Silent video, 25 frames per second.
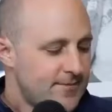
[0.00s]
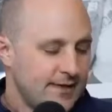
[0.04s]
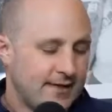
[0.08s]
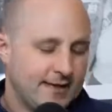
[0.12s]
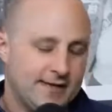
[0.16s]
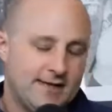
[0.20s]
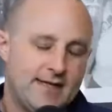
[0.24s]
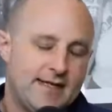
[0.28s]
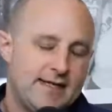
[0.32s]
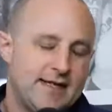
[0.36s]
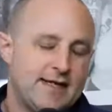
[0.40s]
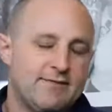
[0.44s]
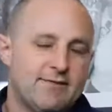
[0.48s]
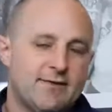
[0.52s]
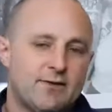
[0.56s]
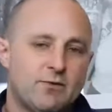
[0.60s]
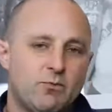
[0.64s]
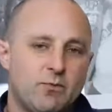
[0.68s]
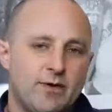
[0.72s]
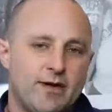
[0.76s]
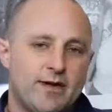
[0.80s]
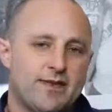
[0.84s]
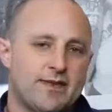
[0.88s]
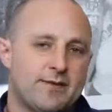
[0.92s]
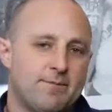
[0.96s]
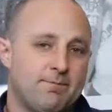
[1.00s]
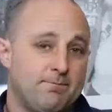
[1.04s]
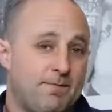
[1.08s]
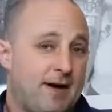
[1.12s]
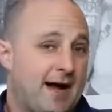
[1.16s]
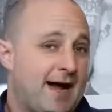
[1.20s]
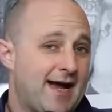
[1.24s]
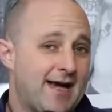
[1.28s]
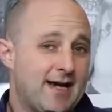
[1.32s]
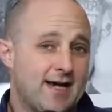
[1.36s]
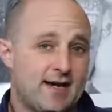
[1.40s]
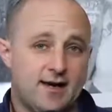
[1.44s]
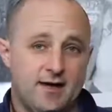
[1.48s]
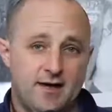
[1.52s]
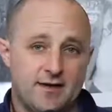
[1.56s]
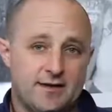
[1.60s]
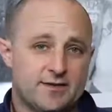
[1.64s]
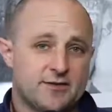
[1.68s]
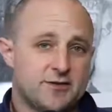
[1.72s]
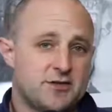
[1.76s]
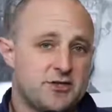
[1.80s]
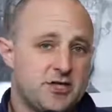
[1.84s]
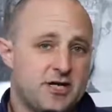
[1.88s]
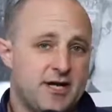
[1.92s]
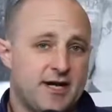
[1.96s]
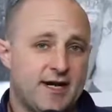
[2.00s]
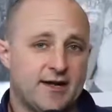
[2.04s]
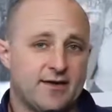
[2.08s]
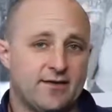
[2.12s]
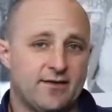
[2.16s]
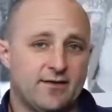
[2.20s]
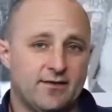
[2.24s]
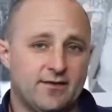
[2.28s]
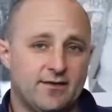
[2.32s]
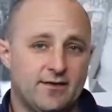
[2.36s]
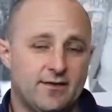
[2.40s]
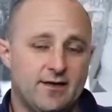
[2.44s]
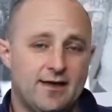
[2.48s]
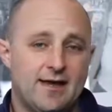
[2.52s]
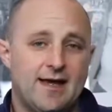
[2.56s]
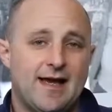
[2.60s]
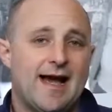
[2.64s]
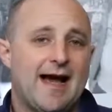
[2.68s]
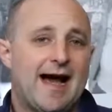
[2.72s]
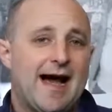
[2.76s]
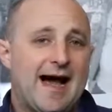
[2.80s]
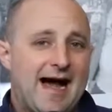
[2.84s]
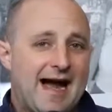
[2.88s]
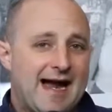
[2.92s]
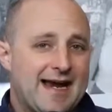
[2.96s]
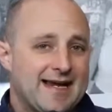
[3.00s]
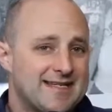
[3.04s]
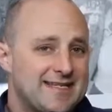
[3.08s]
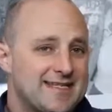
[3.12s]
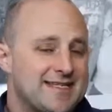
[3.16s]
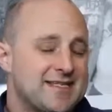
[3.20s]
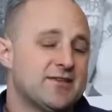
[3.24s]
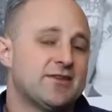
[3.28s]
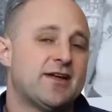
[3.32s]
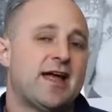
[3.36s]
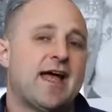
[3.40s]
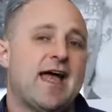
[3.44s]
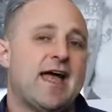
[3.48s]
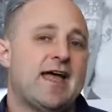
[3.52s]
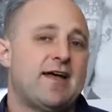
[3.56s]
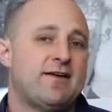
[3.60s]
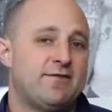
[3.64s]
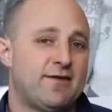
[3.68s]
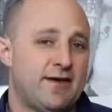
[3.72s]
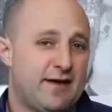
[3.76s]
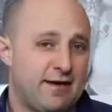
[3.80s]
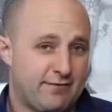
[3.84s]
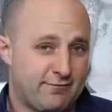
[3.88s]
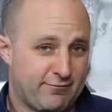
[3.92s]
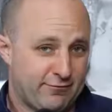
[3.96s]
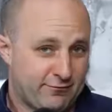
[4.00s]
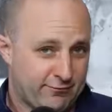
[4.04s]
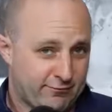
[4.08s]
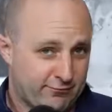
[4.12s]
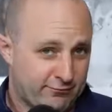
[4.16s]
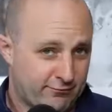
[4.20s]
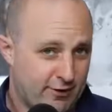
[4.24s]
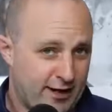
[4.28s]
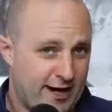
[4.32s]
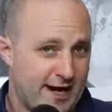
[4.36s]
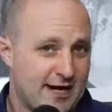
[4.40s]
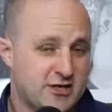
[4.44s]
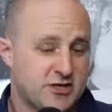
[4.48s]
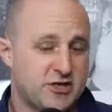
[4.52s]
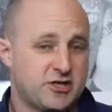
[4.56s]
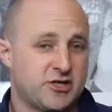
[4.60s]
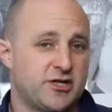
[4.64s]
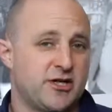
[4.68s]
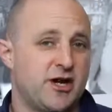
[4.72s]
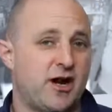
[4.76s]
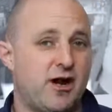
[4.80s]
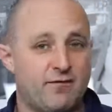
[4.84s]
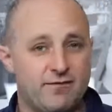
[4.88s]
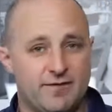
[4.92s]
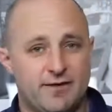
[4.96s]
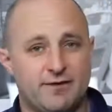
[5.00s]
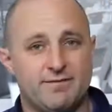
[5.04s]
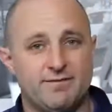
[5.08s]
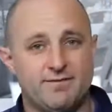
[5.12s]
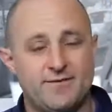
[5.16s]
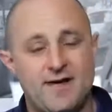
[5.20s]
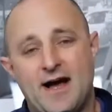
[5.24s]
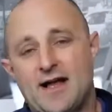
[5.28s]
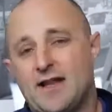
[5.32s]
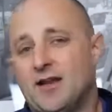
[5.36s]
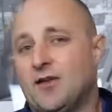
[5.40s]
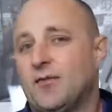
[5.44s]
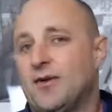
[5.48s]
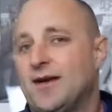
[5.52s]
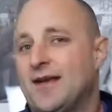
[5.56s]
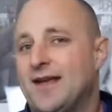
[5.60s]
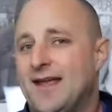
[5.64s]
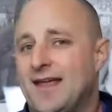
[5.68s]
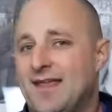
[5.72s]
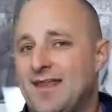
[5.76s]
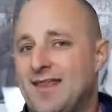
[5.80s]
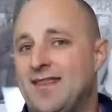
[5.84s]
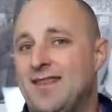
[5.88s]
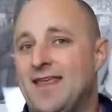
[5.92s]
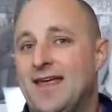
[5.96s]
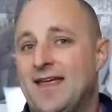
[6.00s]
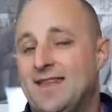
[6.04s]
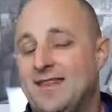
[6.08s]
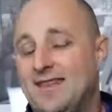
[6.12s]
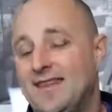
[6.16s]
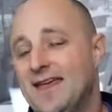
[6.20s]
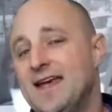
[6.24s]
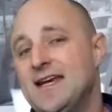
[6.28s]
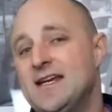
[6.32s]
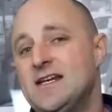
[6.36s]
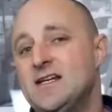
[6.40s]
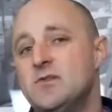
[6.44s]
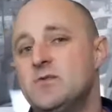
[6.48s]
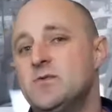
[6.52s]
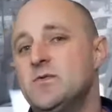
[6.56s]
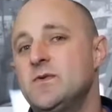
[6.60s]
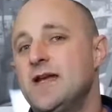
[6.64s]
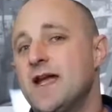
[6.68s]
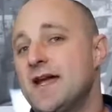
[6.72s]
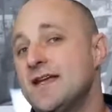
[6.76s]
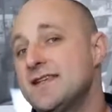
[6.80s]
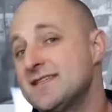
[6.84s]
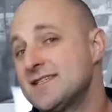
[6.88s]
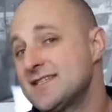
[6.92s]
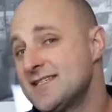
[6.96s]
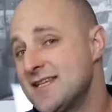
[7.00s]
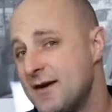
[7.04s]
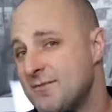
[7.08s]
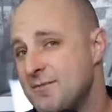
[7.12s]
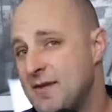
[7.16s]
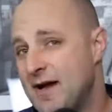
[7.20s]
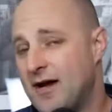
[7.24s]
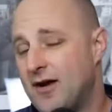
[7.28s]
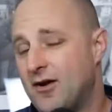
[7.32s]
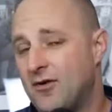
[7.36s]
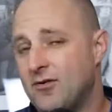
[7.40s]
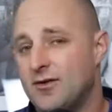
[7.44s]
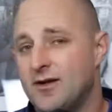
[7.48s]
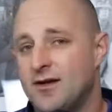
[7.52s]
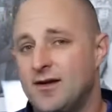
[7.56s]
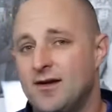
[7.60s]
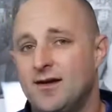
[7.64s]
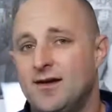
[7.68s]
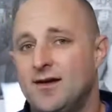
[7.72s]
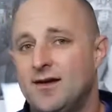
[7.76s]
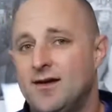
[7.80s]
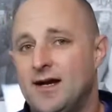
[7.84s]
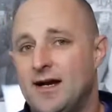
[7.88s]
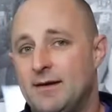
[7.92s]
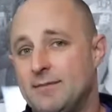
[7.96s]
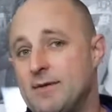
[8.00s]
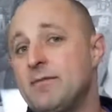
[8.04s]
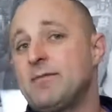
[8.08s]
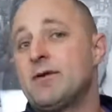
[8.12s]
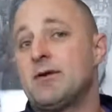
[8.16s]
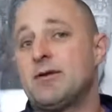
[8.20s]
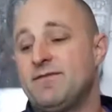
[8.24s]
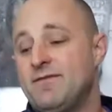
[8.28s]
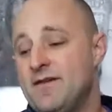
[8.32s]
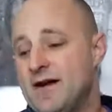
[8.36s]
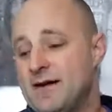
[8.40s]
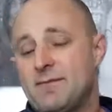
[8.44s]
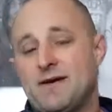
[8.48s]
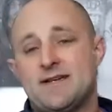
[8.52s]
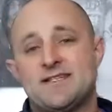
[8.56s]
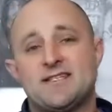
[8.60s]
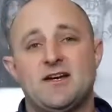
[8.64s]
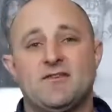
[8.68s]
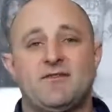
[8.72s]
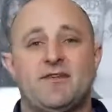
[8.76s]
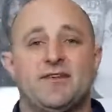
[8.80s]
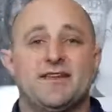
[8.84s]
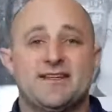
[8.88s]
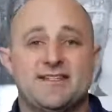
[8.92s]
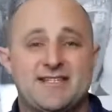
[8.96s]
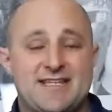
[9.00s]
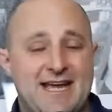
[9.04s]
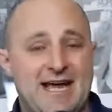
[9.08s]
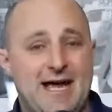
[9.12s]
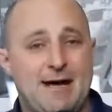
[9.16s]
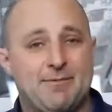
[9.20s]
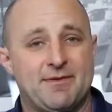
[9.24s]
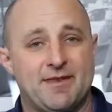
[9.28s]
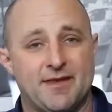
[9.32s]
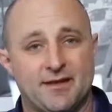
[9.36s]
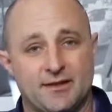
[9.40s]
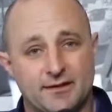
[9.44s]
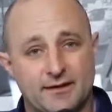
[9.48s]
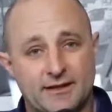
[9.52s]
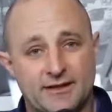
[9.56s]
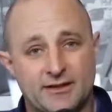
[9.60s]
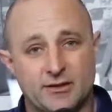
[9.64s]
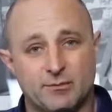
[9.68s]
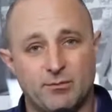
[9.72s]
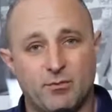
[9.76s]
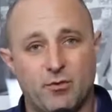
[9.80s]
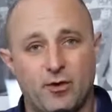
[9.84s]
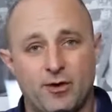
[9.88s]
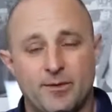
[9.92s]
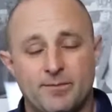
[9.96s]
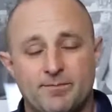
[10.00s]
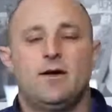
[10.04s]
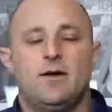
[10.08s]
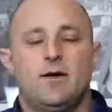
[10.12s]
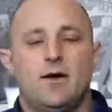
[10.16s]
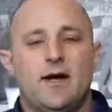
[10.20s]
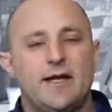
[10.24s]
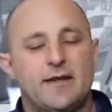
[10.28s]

And even with my other channel, I still have a fraction of the following that they do, yet somehow I'm able to find myself on the top of the leaderboard.